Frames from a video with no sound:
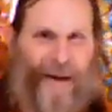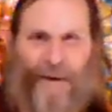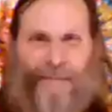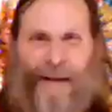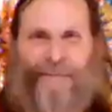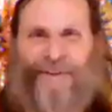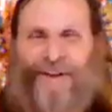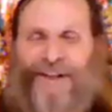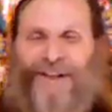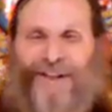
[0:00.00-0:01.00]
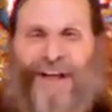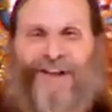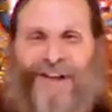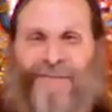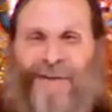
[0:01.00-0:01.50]
Remember the
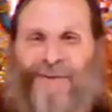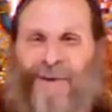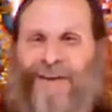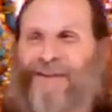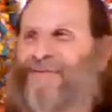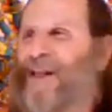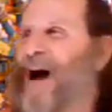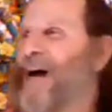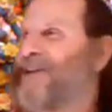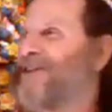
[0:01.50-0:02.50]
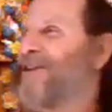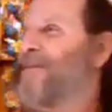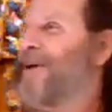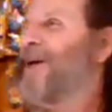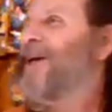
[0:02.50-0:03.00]
distinction between the flies and the
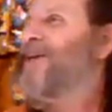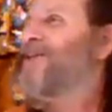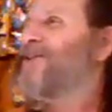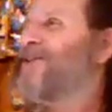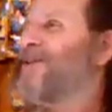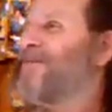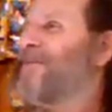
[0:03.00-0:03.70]
bees.